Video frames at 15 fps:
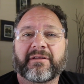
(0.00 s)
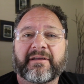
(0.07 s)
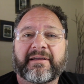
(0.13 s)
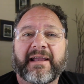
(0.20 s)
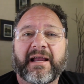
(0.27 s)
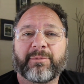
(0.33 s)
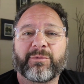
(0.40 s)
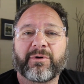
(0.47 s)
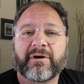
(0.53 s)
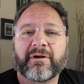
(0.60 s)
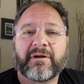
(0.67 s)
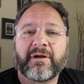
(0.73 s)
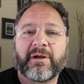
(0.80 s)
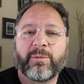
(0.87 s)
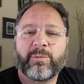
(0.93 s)
on the camera,
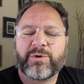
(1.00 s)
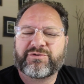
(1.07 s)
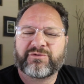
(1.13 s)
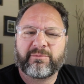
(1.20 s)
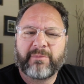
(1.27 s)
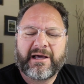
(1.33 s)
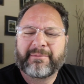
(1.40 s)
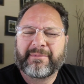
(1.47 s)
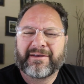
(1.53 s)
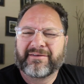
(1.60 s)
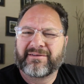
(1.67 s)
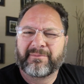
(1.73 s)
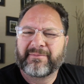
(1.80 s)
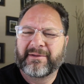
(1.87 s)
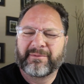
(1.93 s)
which reminded me of
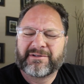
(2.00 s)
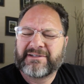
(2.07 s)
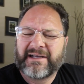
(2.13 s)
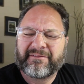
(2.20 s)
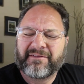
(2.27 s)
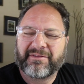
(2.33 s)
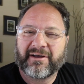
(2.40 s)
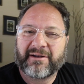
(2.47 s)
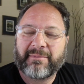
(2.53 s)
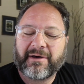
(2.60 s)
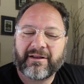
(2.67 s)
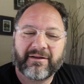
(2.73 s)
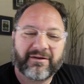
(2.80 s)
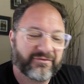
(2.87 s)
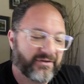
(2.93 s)
something which I haven't thought
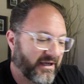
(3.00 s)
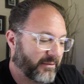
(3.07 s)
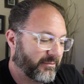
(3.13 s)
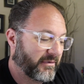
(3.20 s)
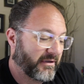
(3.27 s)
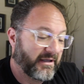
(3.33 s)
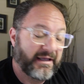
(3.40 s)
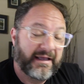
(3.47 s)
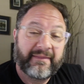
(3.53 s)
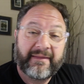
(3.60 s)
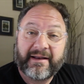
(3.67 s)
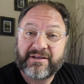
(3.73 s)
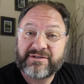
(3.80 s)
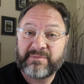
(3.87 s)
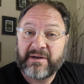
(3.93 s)
about in a long time, and
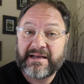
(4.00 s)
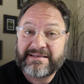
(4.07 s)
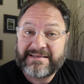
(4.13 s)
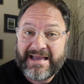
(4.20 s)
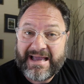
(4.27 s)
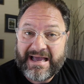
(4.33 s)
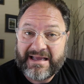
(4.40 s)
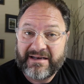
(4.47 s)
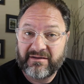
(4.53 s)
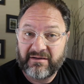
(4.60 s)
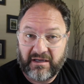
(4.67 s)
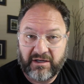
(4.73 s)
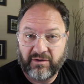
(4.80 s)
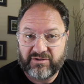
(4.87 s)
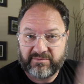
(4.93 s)
that is my dad.
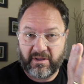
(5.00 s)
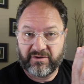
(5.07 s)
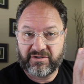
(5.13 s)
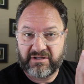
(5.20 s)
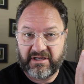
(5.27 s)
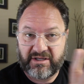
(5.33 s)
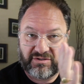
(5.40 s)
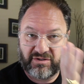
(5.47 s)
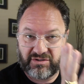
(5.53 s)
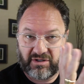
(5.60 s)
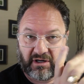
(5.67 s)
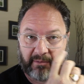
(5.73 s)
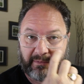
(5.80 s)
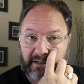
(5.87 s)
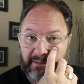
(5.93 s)
I know it's Mother's Day, so
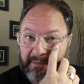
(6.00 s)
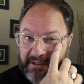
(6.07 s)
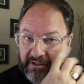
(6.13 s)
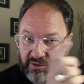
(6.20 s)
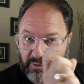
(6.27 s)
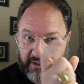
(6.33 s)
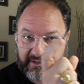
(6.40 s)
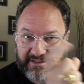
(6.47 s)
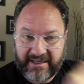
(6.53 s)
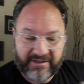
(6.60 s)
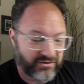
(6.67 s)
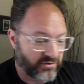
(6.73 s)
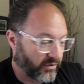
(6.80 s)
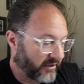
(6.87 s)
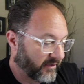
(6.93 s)
sorry, but I'm gonna make a quick
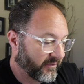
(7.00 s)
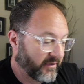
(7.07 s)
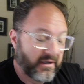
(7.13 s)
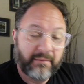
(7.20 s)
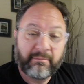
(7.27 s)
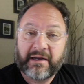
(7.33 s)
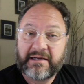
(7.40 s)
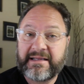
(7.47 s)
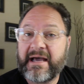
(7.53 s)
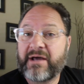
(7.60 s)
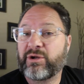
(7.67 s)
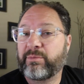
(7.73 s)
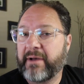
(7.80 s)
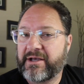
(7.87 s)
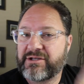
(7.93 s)
dad story. My dad,
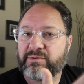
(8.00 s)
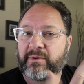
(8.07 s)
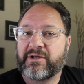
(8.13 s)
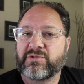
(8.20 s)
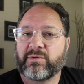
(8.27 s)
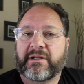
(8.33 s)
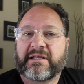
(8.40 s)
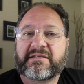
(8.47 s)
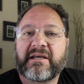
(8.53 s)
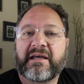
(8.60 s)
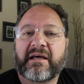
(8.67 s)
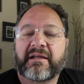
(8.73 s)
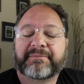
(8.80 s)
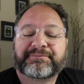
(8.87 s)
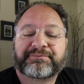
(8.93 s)
who passed away in twenty
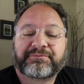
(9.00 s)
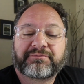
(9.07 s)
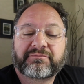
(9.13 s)
ten,